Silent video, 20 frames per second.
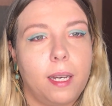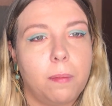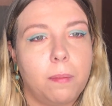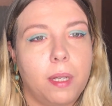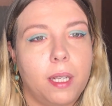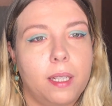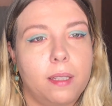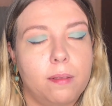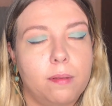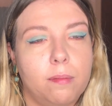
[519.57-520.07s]
I
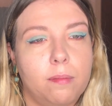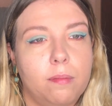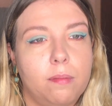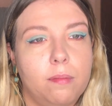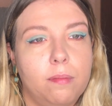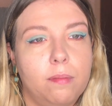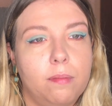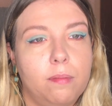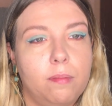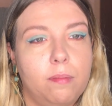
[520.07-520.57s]
mean,
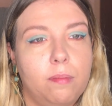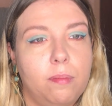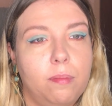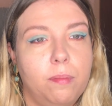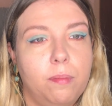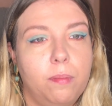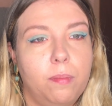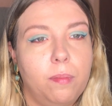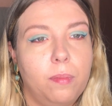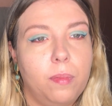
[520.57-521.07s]

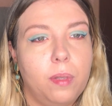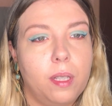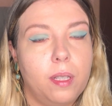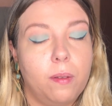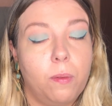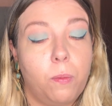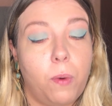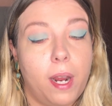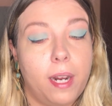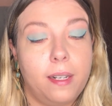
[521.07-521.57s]

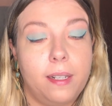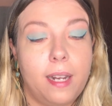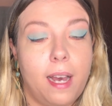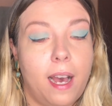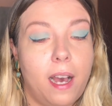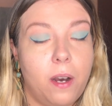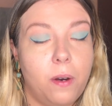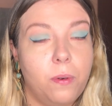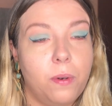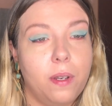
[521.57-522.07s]
right
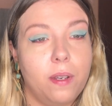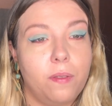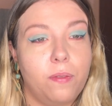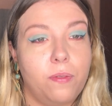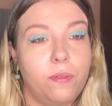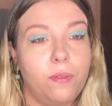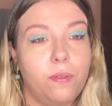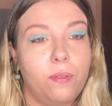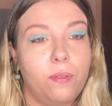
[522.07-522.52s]
now, if